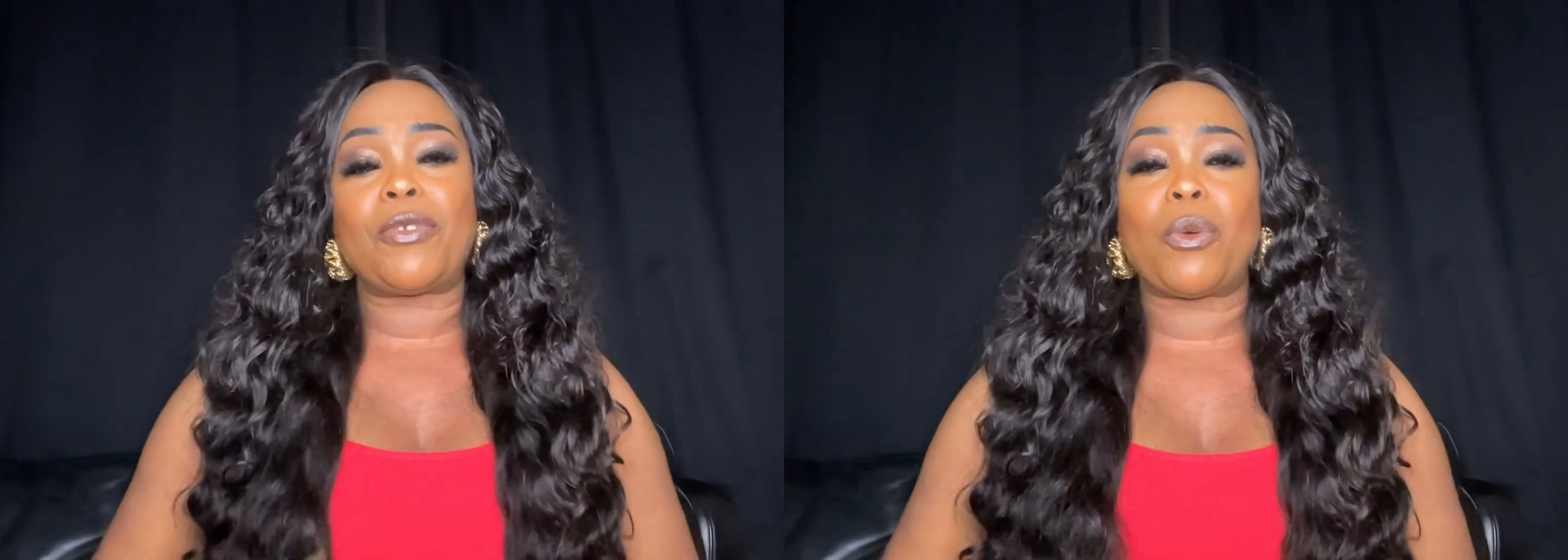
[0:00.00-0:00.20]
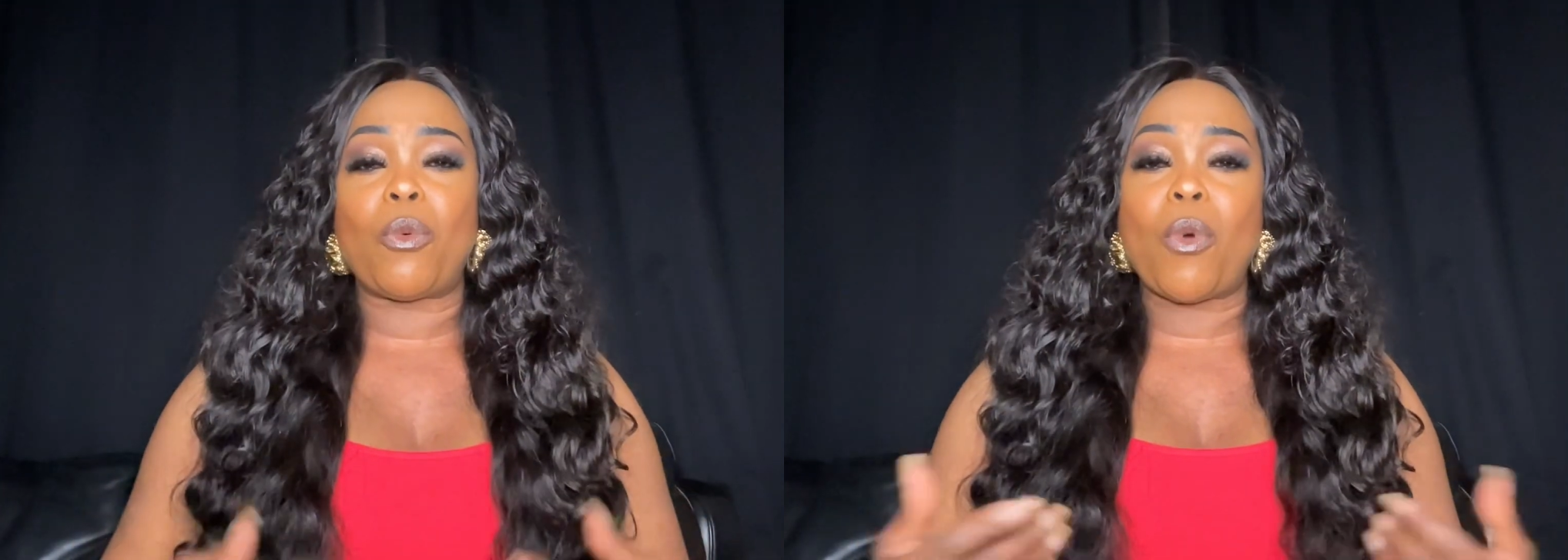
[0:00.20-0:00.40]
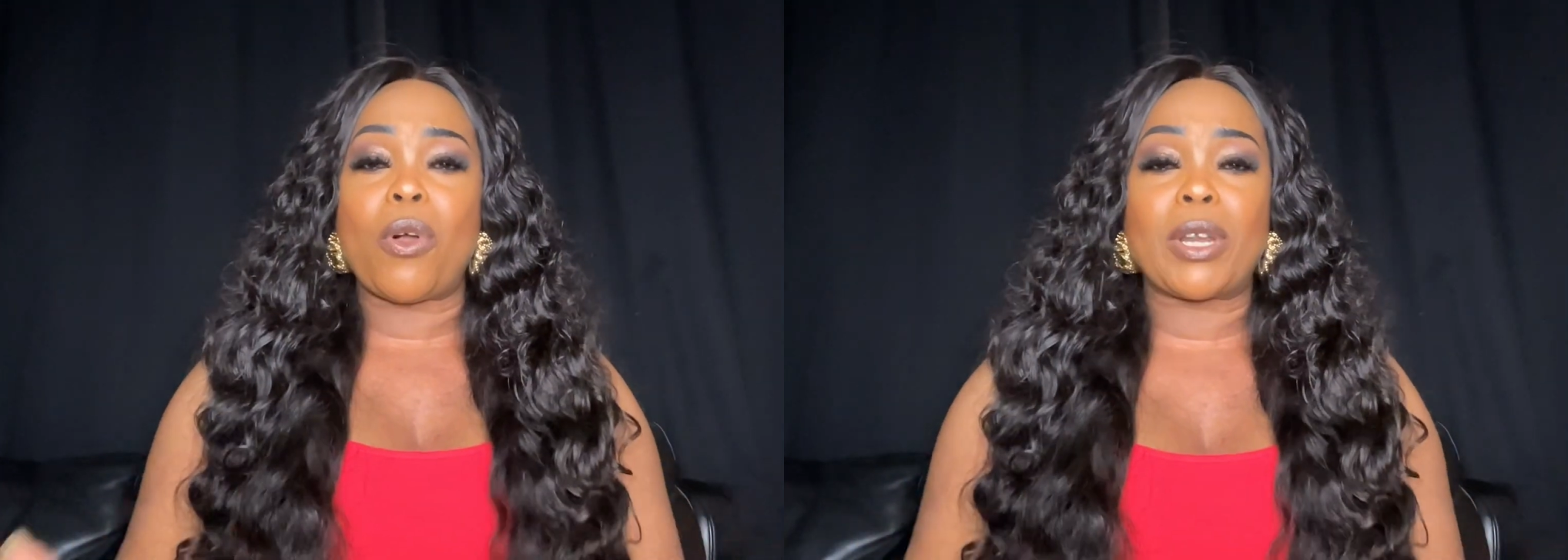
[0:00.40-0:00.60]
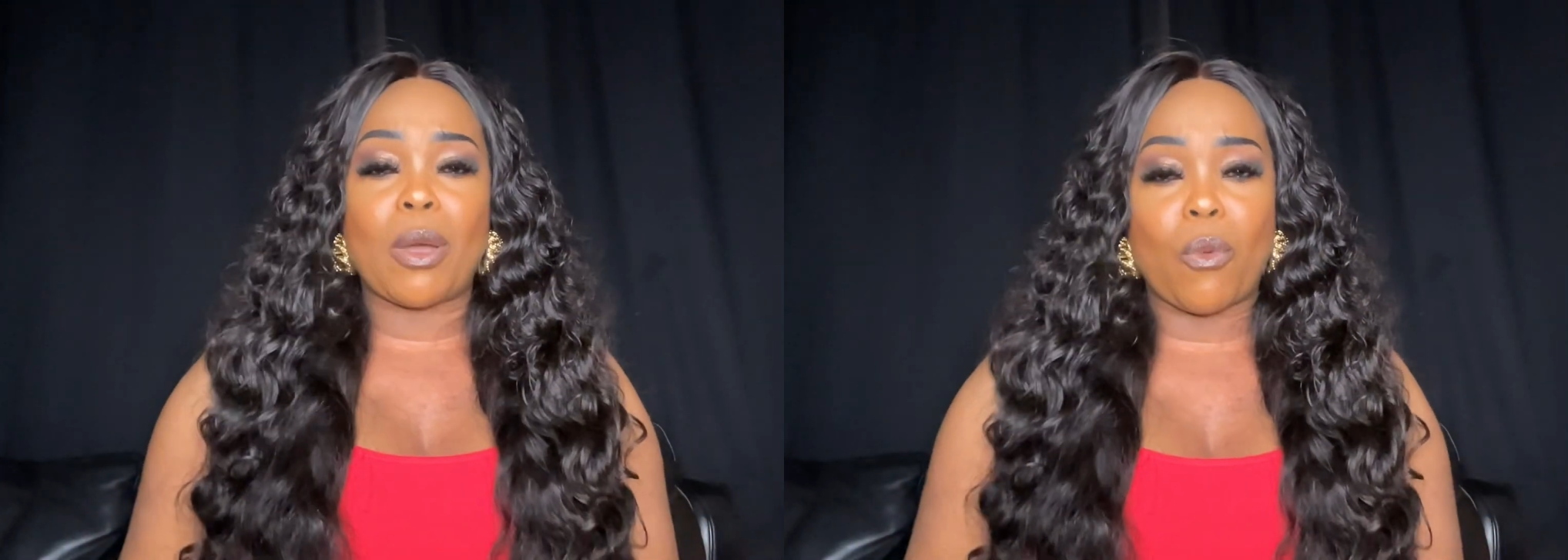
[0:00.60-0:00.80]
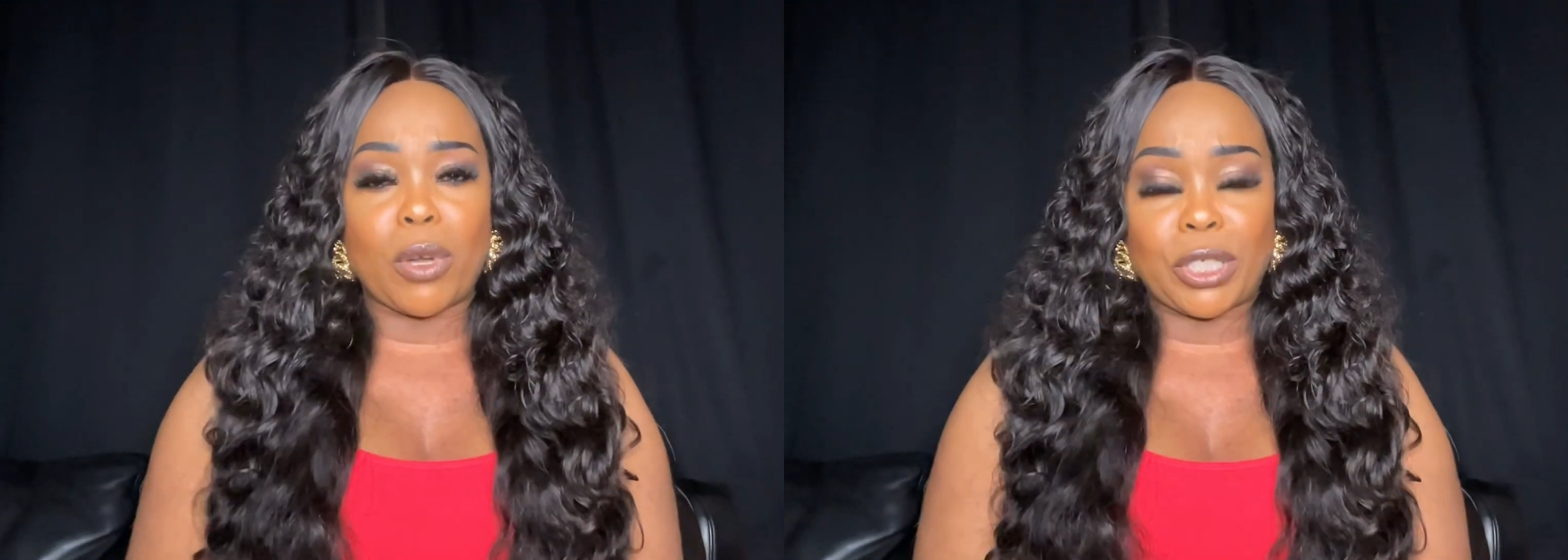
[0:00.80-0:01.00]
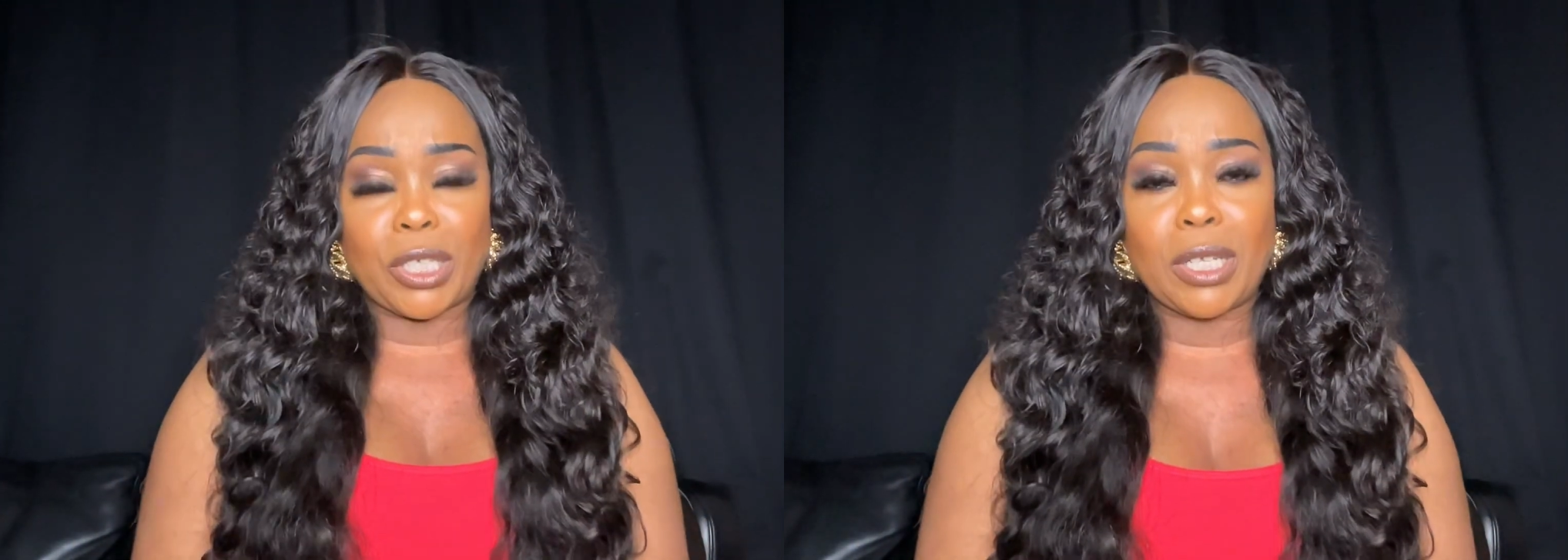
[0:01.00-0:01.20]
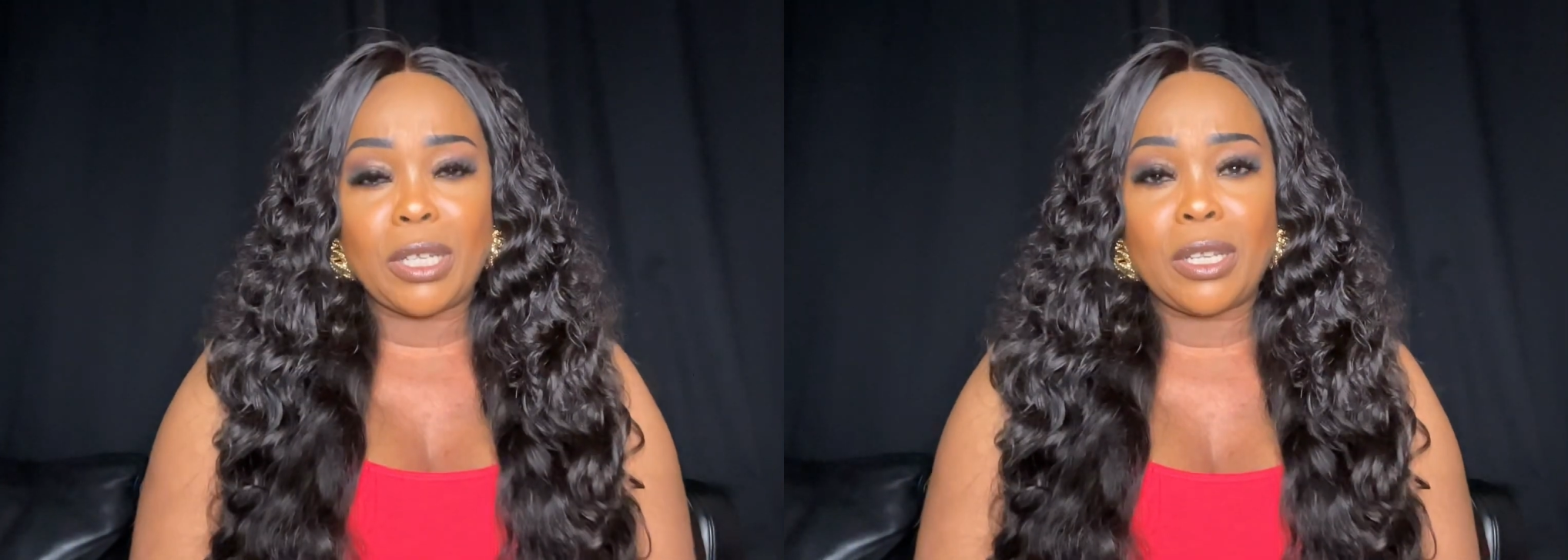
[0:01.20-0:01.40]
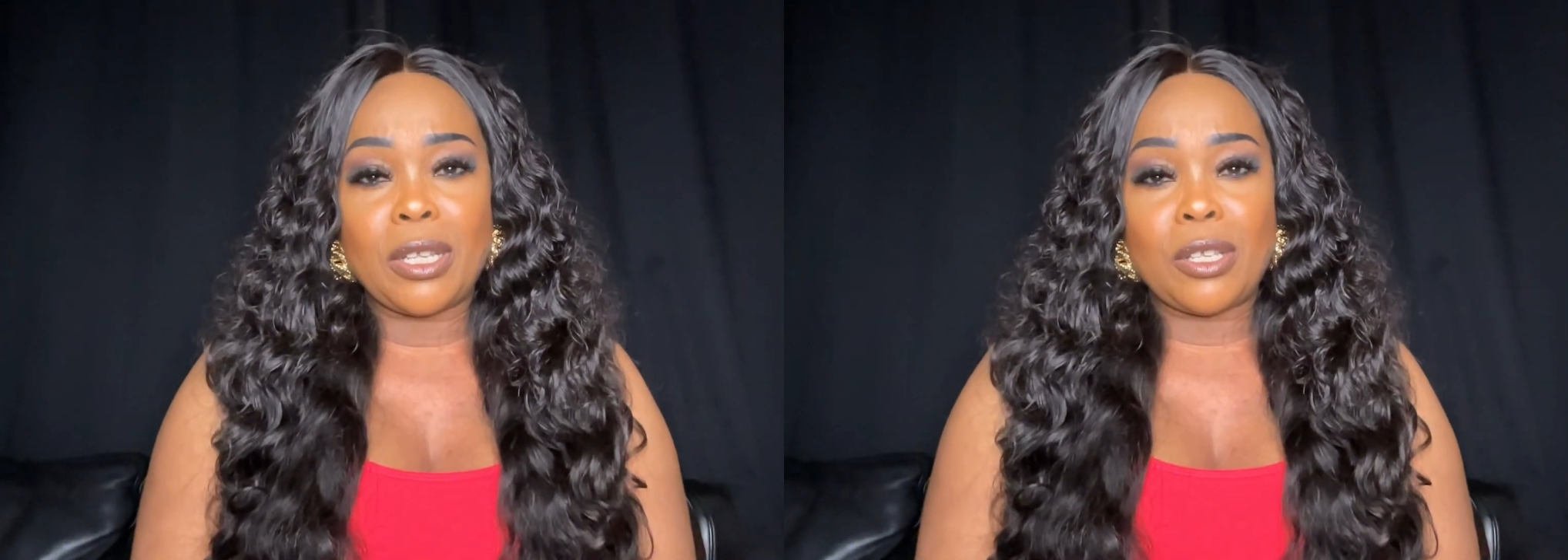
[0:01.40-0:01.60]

The world are watching.